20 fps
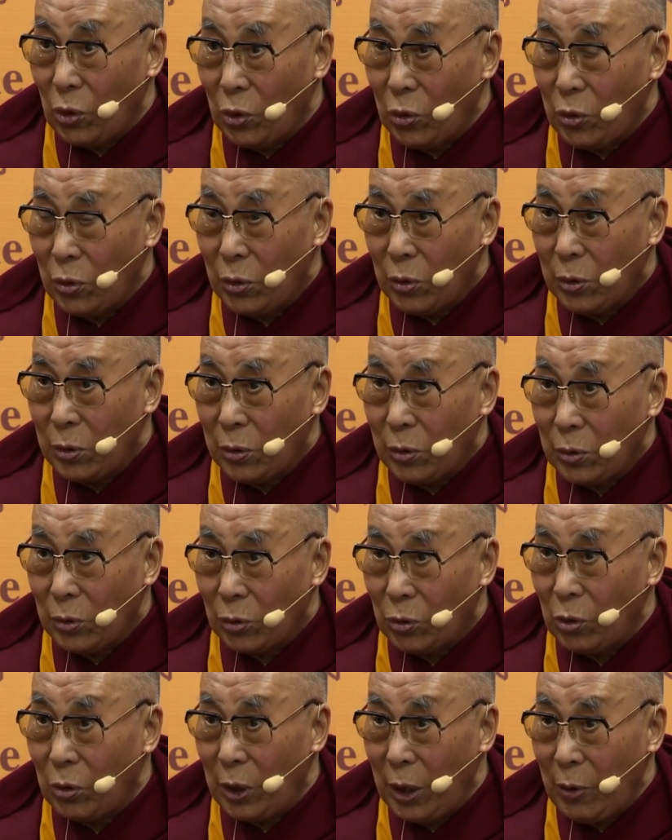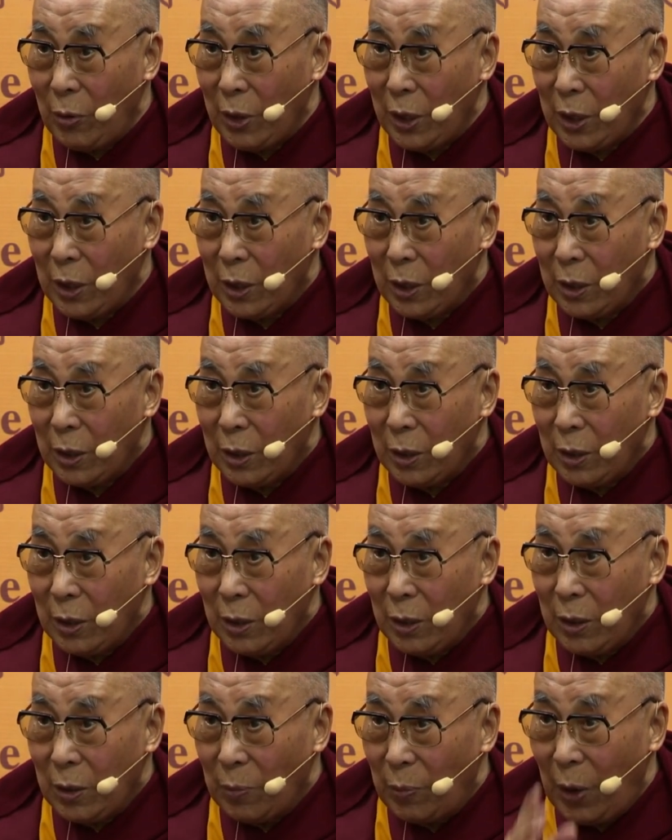go away
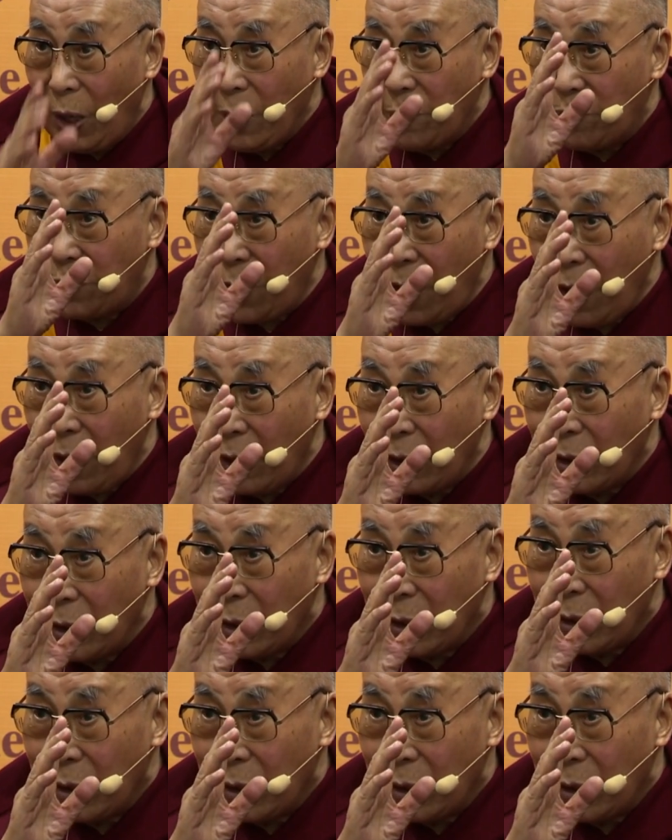by prayer,